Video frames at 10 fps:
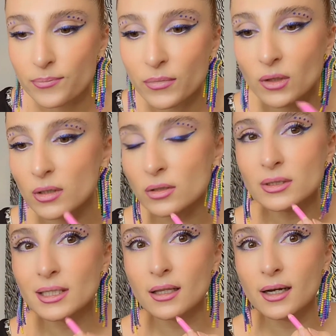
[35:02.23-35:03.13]
not
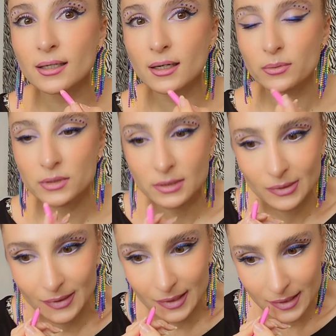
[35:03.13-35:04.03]
on the line I was
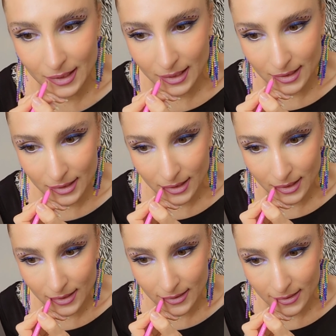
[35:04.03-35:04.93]
doing it, the other
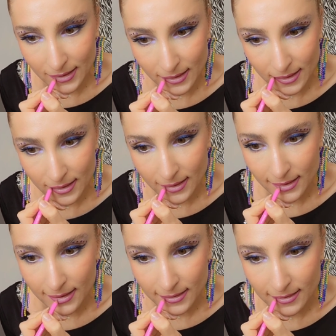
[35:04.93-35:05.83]
line,
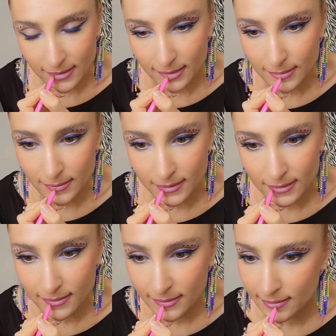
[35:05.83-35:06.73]
so
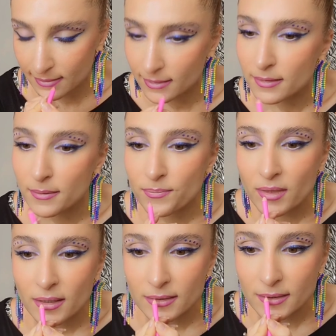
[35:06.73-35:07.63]
lower,
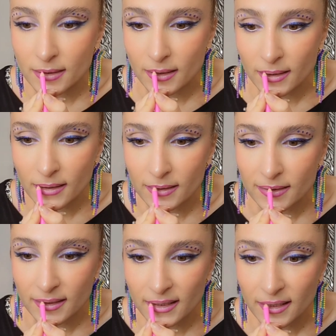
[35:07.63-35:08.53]
to create
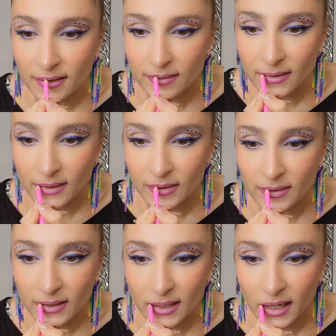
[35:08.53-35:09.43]
this ombre
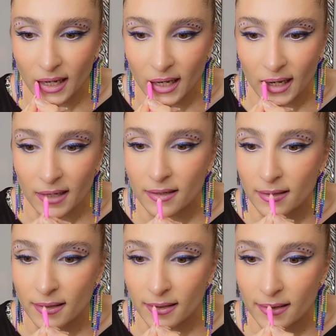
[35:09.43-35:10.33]
look.
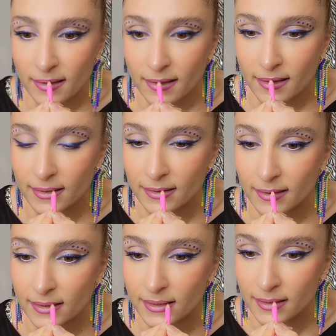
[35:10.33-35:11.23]
And you
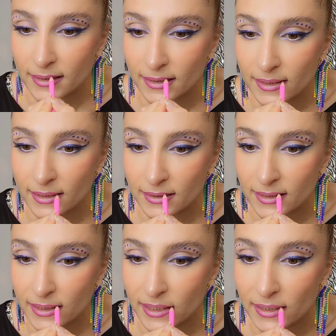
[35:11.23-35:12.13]
can really
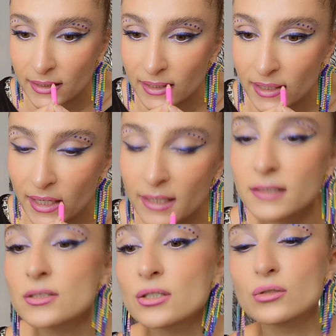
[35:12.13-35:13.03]
literally
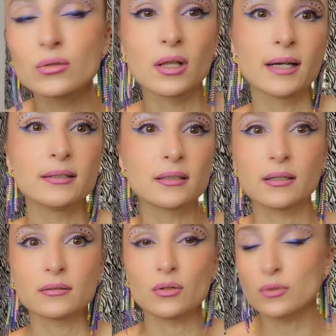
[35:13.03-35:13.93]
can just do liner
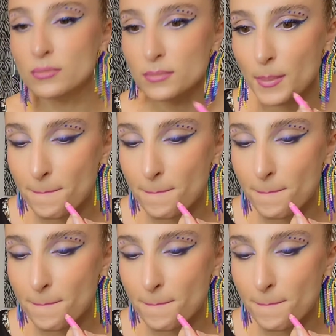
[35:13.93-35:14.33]
and go